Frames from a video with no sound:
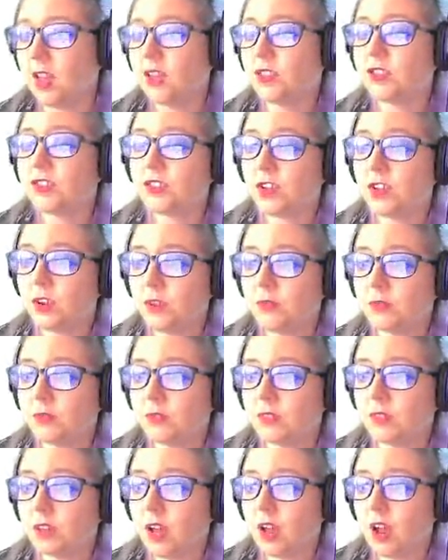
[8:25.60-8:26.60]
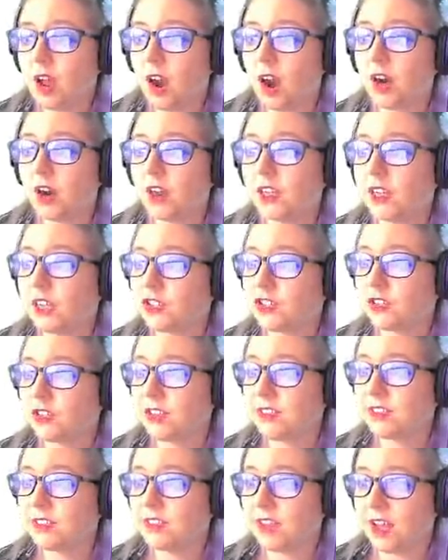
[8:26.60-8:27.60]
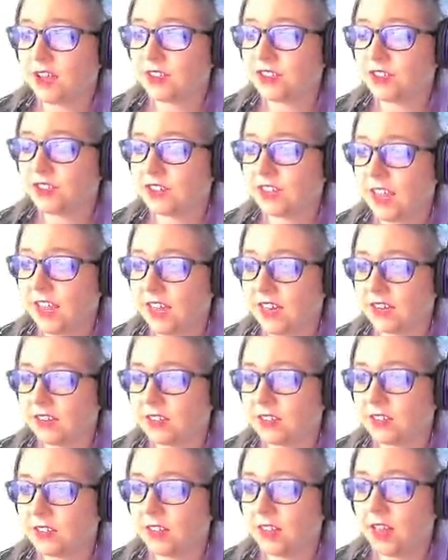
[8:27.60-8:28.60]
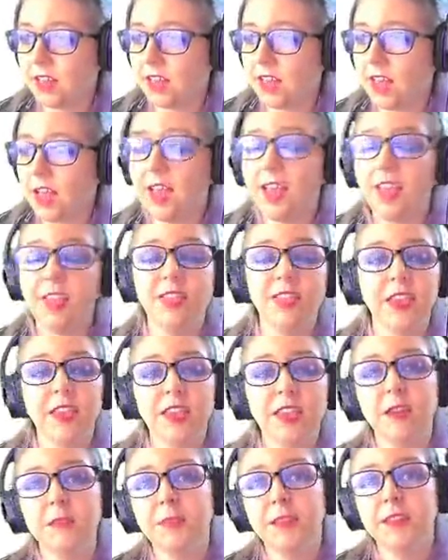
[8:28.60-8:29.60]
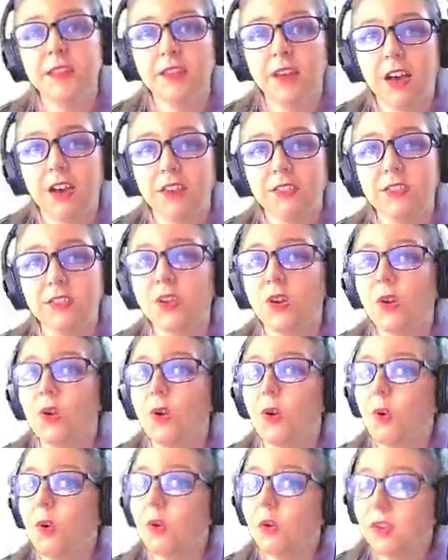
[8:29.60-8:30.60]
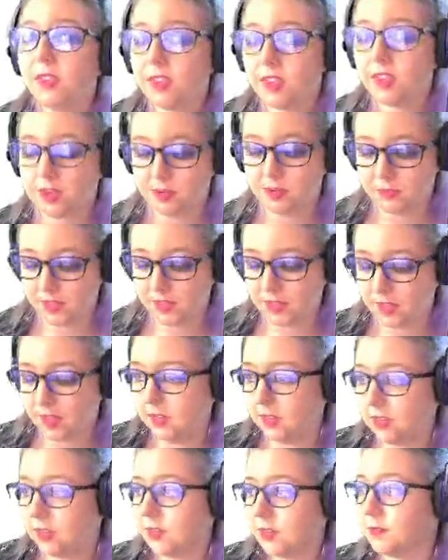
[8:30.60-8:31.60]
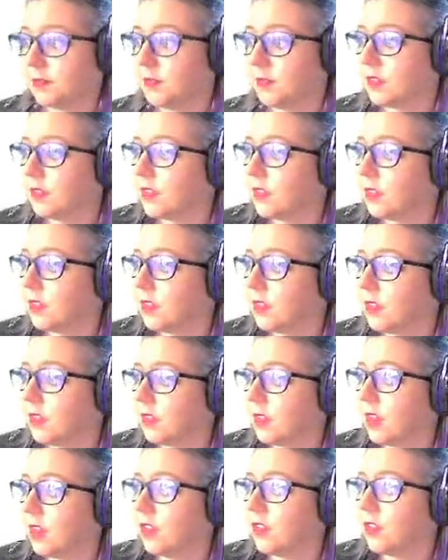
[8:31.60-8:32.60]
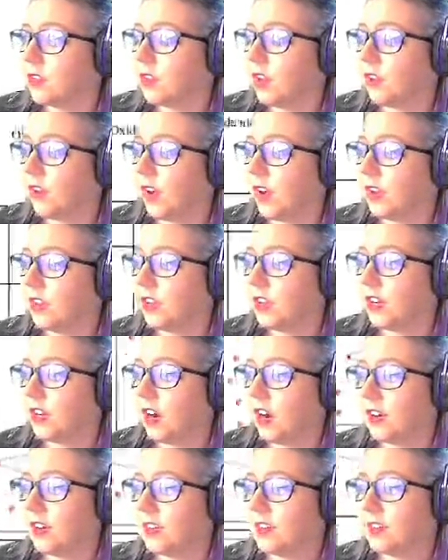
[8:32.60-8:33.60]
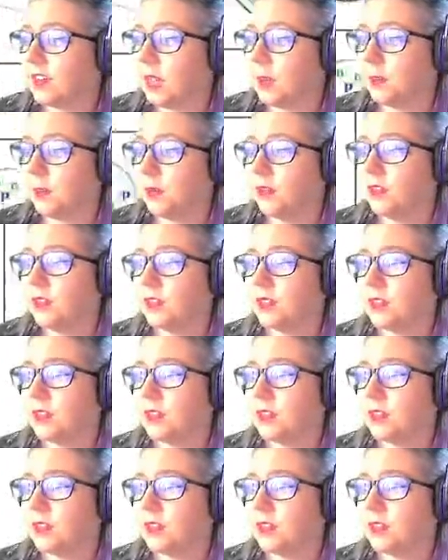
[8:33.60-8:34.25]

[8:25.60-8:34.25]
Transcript: So, are electrons lost or gained? They can be lost or they can be gained. So if I look at our examples,